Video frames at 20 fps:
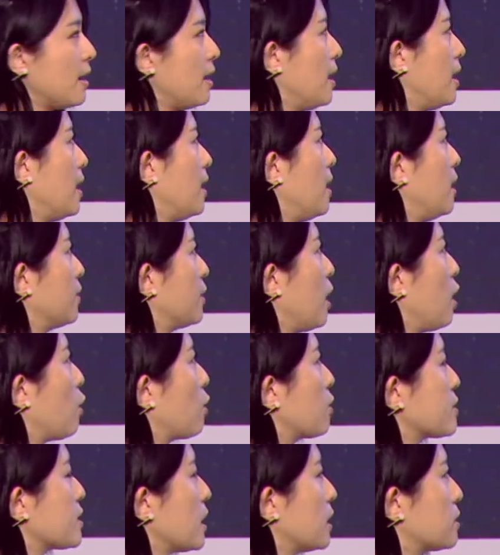on the
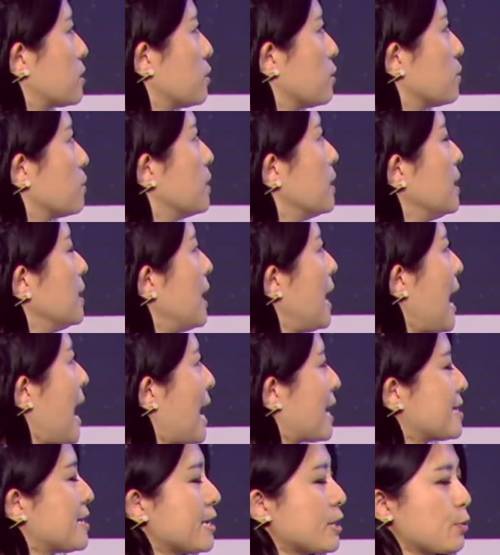horizontal
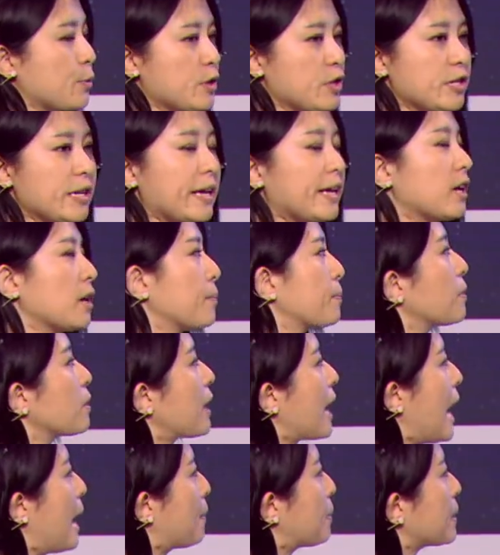axis, which is income per
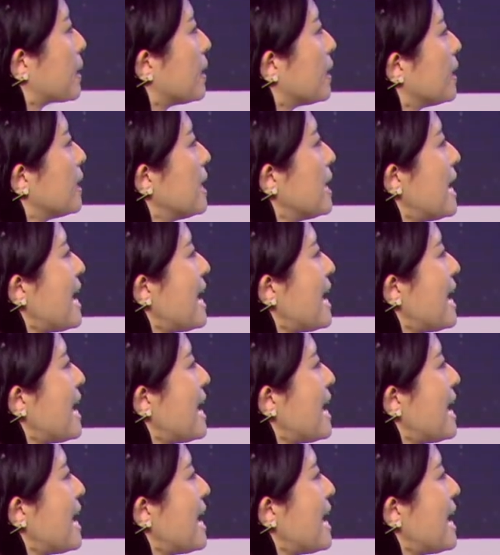capita,